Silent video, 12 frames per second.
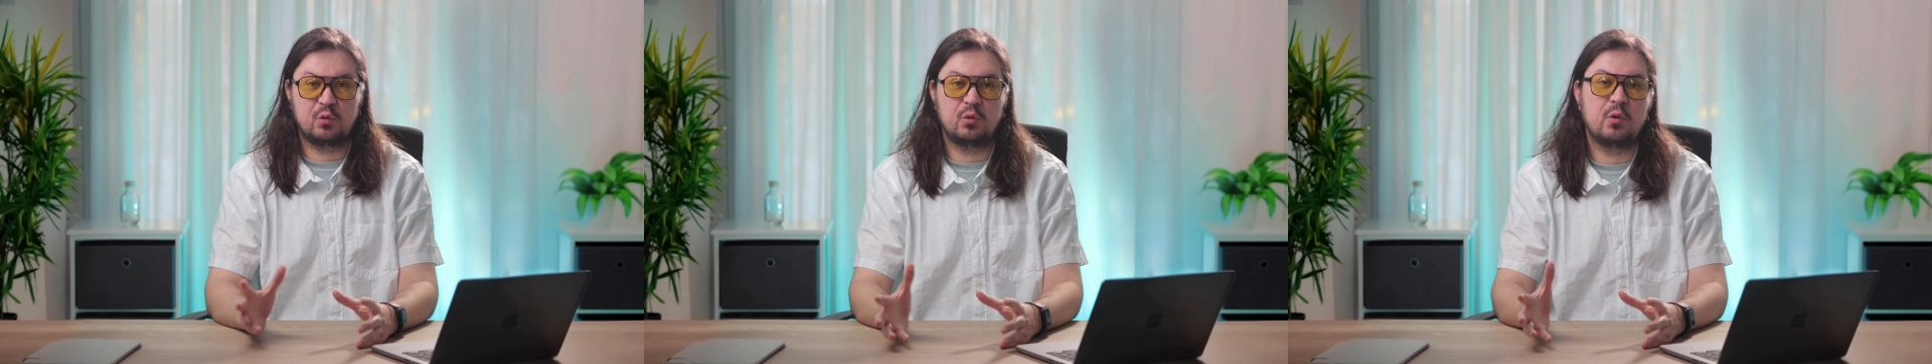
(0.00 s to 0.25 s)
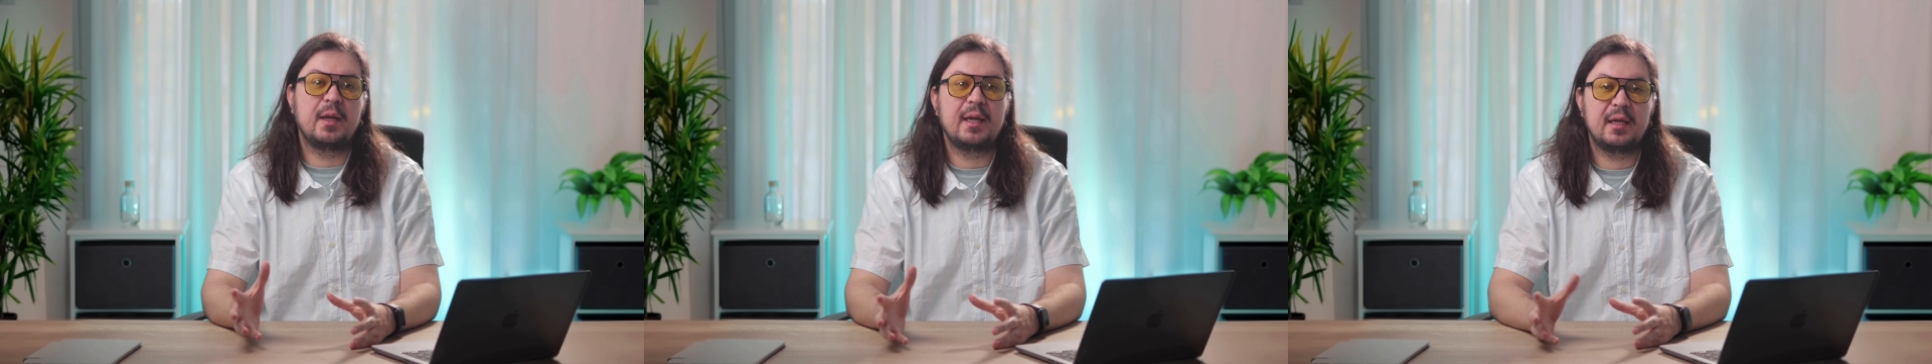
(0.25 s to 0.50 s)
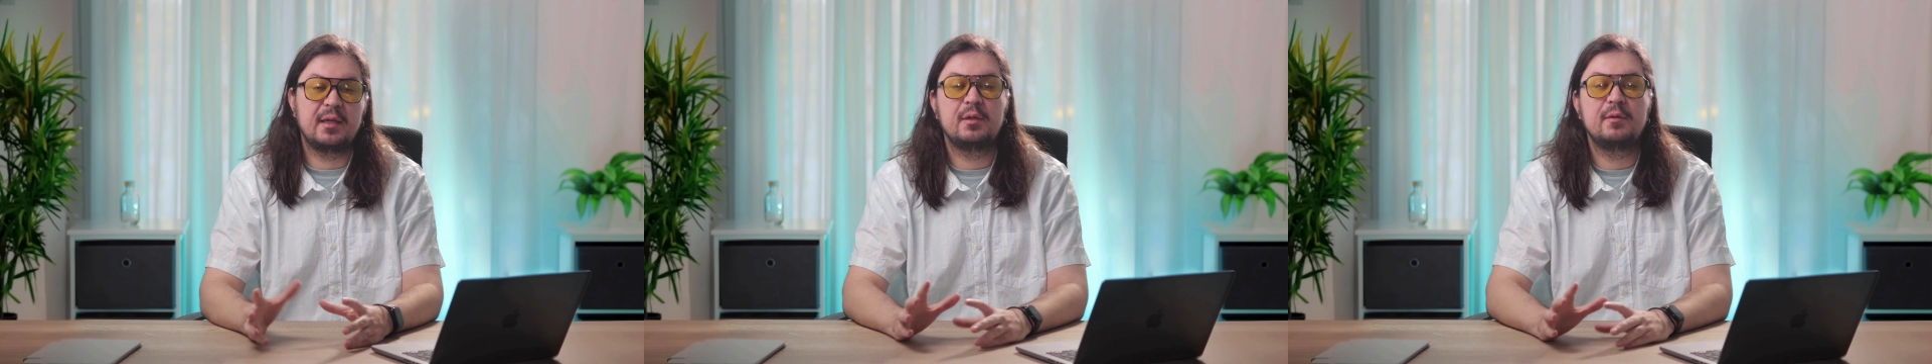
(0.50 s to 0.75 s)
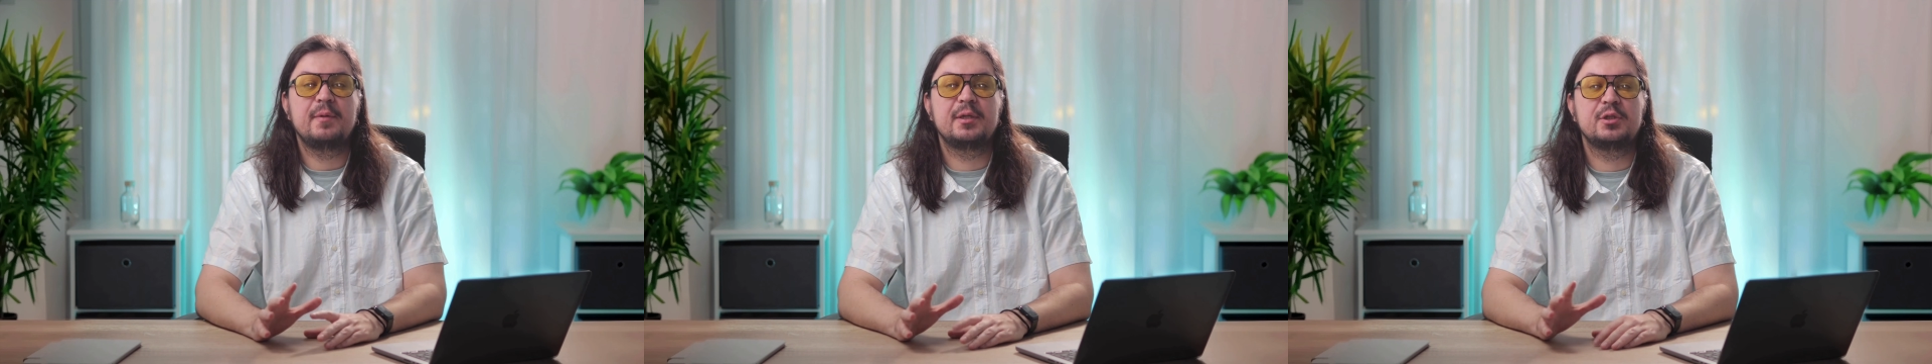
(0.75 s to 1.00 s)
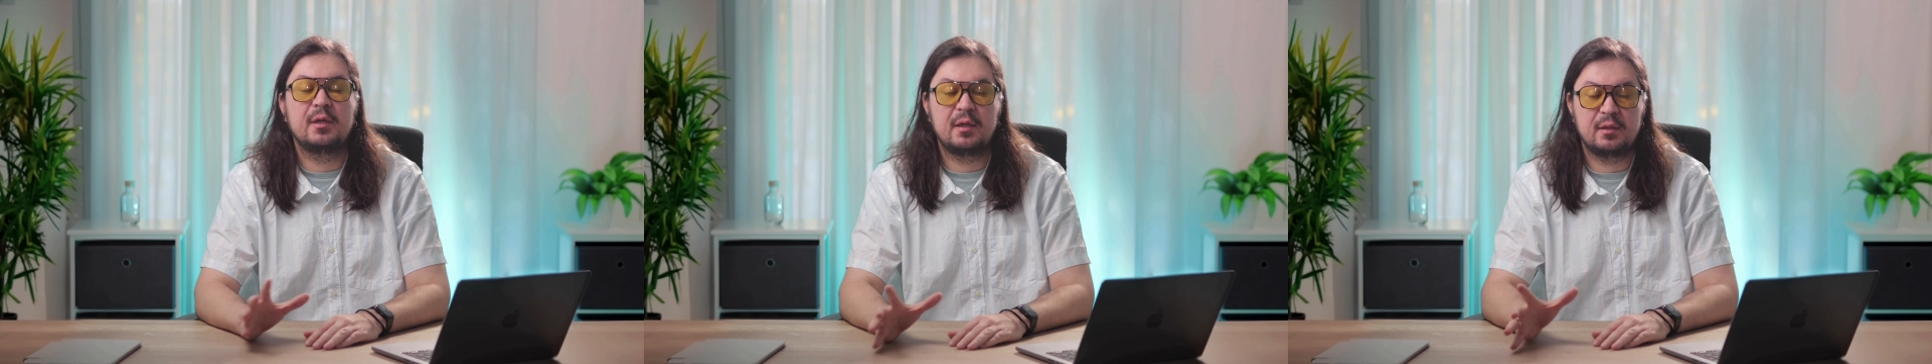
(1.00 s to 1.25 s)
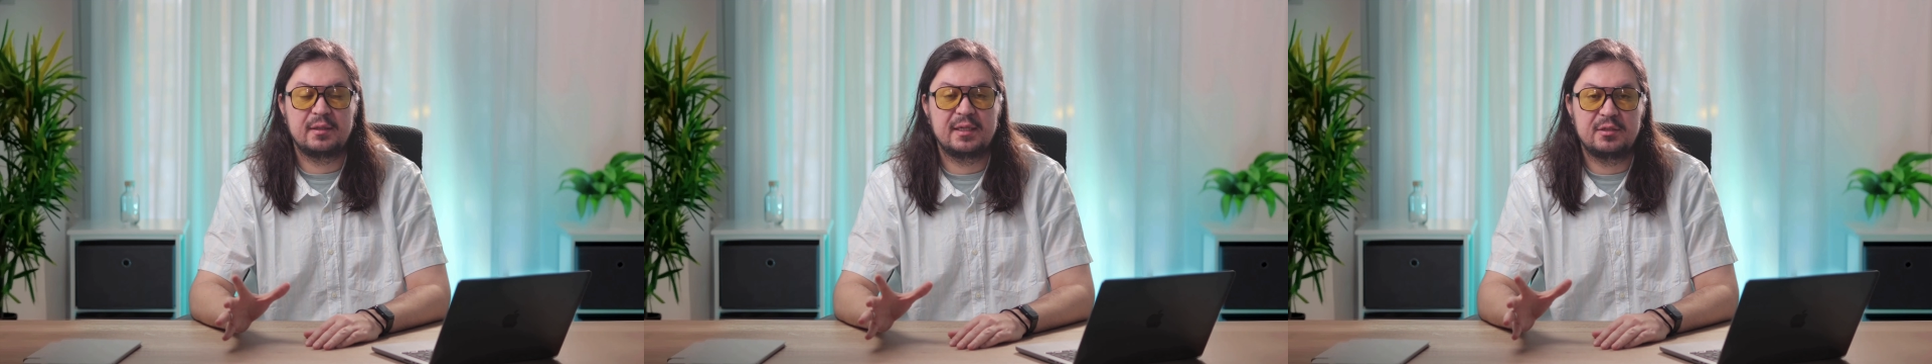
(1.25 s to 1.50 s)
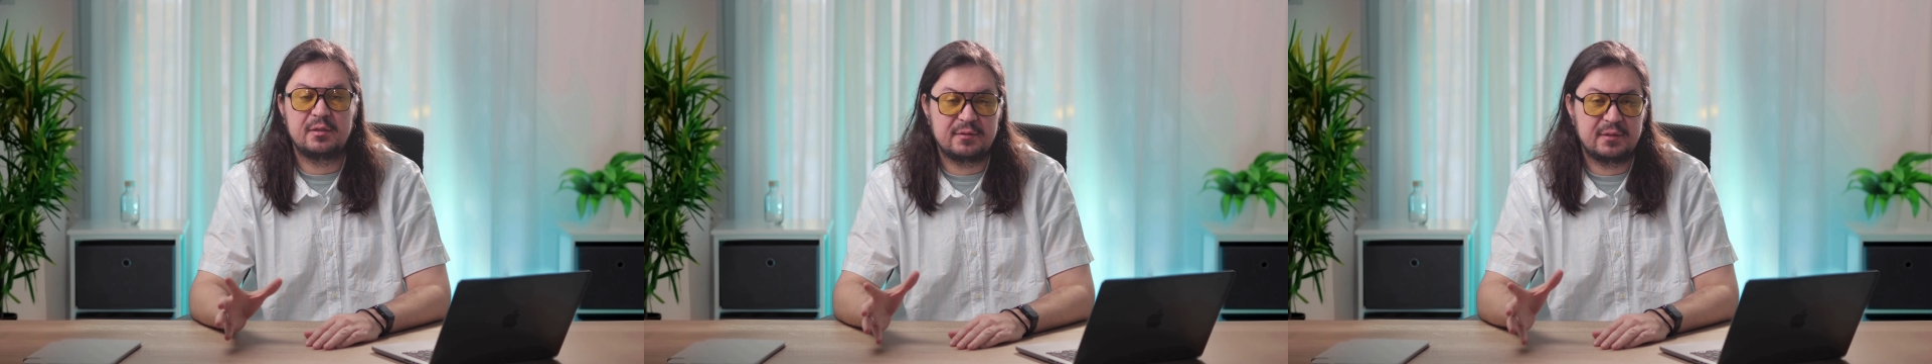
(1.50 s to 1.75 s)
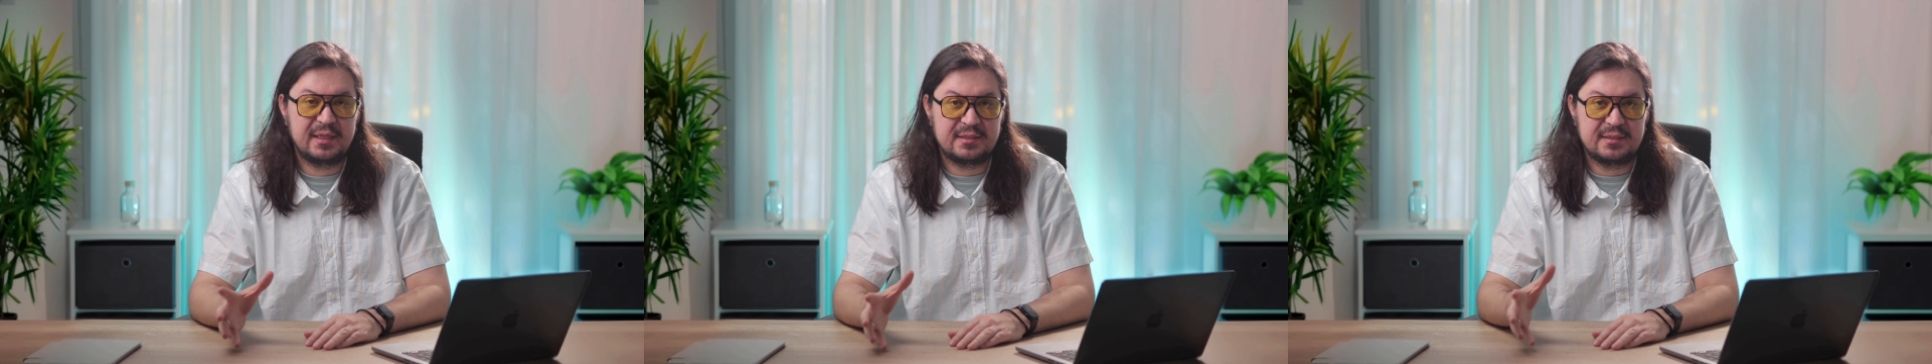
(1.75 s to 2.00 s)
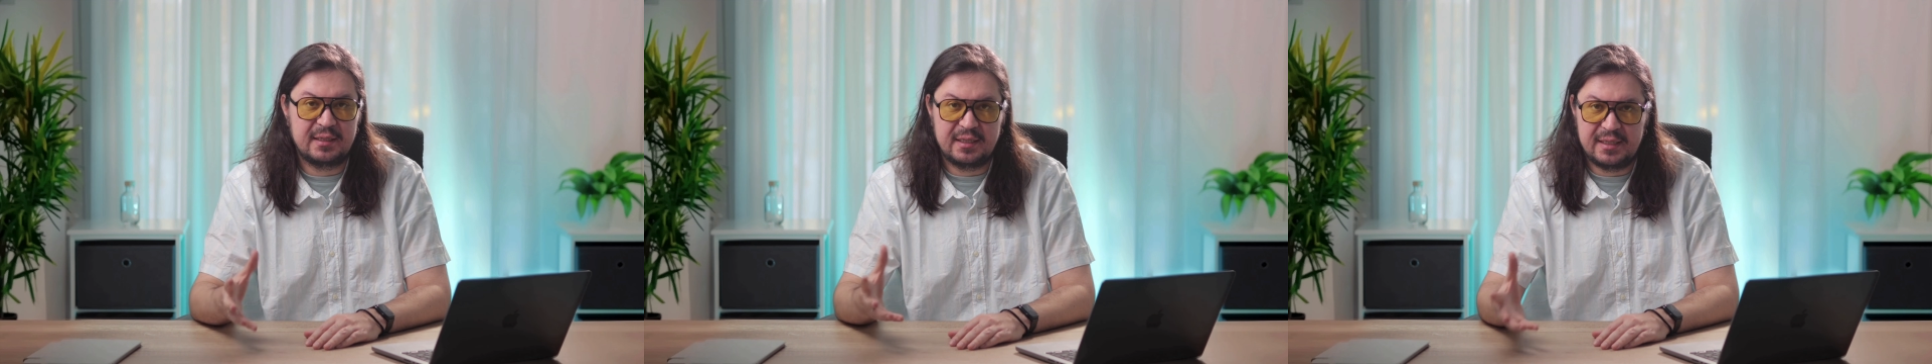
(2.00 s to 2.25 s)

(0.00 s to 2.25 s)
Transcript: or an unconventional interface,